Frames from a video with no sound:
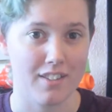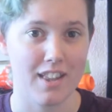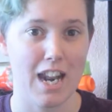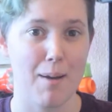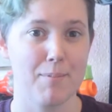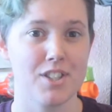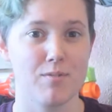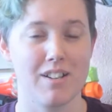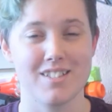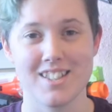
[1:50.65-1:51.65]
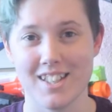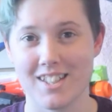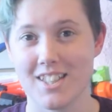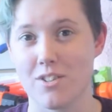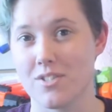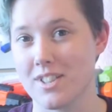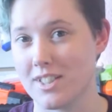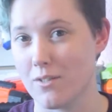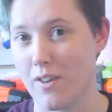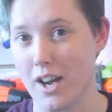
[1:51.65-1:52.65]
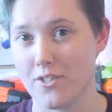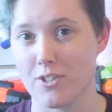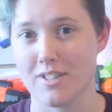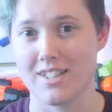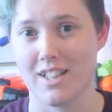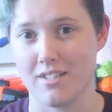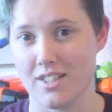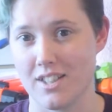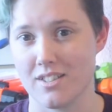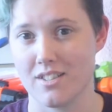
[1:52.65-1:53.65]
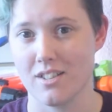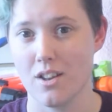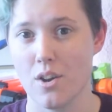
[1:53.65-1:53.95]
That happens around sixty or sixty-five degrees Celsius.